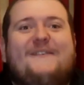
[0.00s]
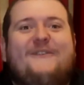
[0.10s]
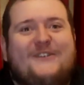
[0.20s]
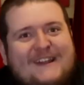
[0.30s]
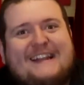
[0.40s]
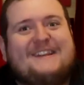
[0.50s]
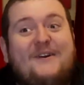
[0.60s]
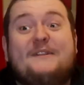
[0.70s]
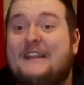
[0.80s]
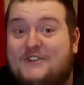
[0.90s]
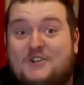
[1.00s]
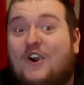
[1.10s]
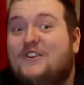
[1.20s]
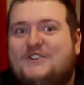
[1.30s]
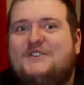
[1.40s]
Would you like to know what they
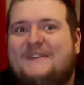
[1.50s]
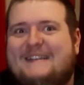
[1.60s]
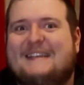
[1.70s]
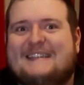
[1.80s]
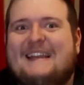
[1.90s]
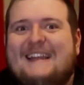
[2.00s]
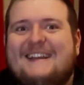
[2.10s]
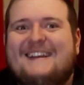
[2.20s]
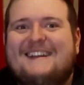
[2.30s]
charged you at Disney?